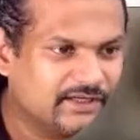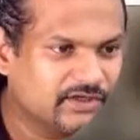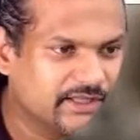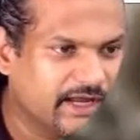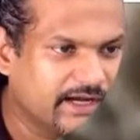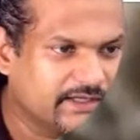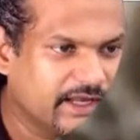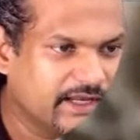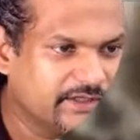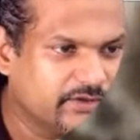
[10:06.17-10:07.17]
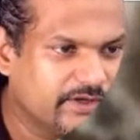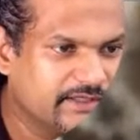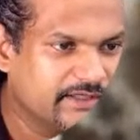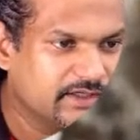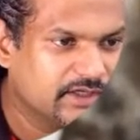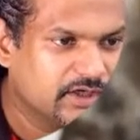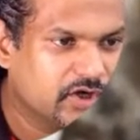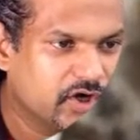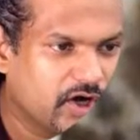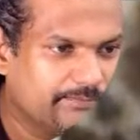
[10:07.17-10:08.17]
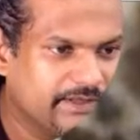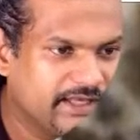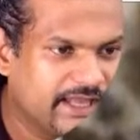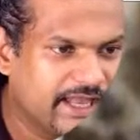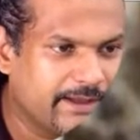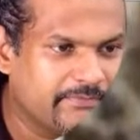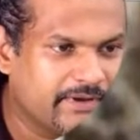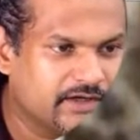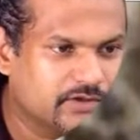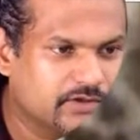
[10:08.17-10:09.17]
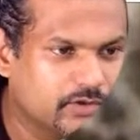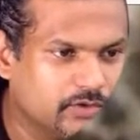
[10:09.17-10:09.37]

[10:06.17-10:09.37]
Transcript: click on that and you hit copy embed